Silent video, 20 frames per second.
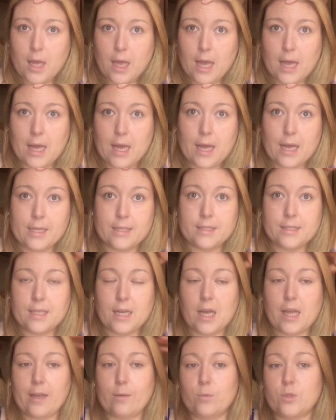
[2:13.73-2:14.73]
and
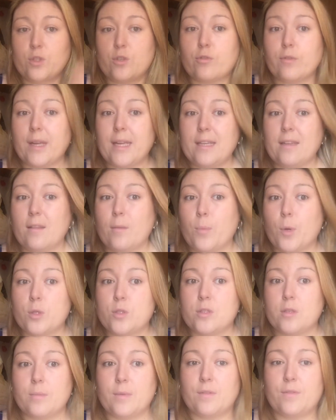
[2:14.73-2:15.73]
it was green at the
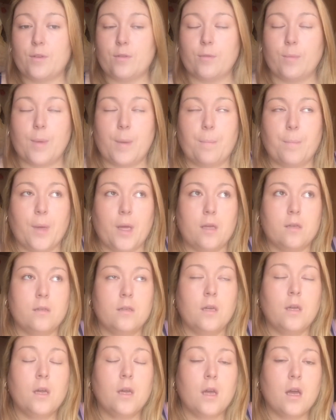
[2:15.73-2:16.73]
bottom, if you remember.
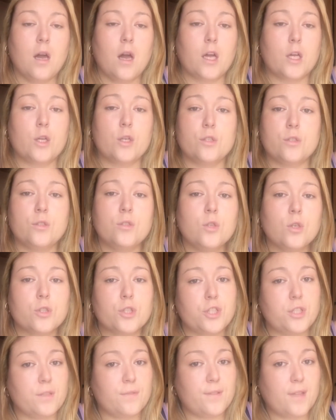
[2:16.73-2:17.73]
I could not
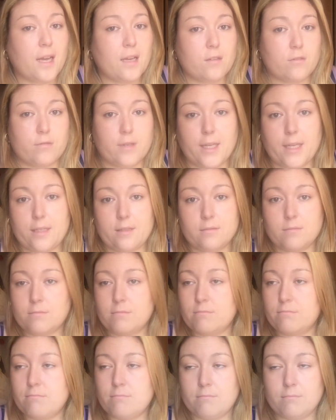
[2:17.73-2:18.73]
shift that green
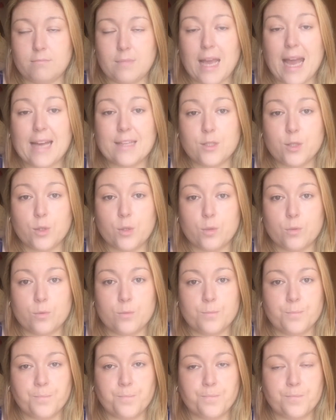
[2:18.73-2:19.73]
at all,
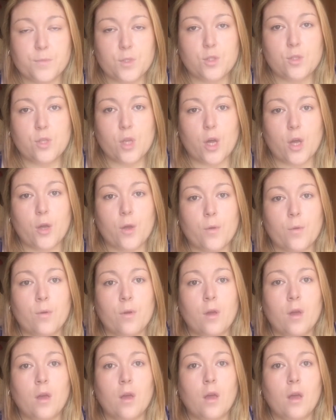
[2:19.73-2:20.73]
so
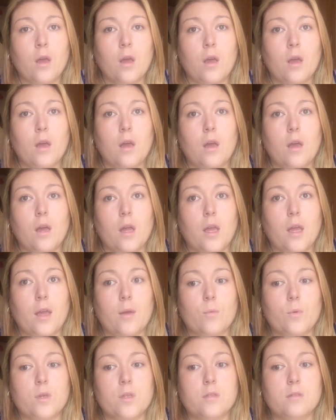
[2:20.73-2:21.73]

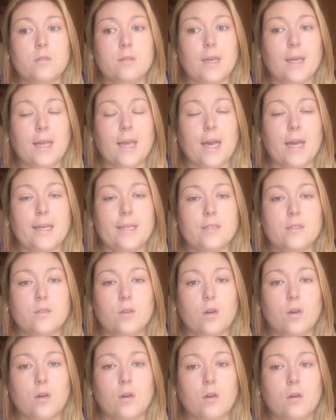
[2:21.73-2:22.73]
it was a case
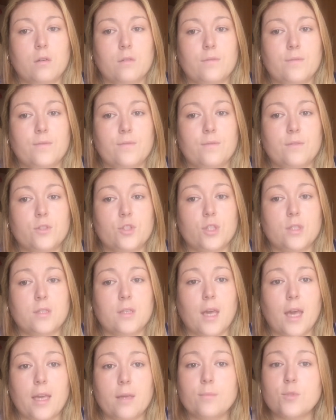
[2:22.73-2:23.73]
of just
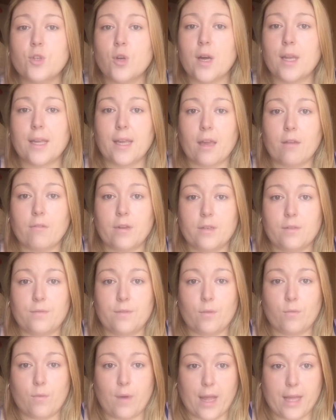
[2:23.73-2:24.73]
keep trying to get rid of
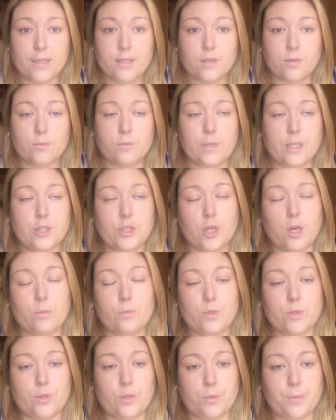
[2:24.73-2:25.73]
the red, which I
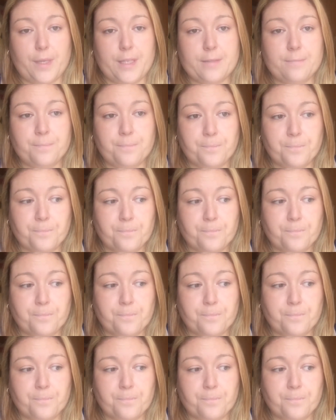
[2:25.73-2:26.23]
was doing.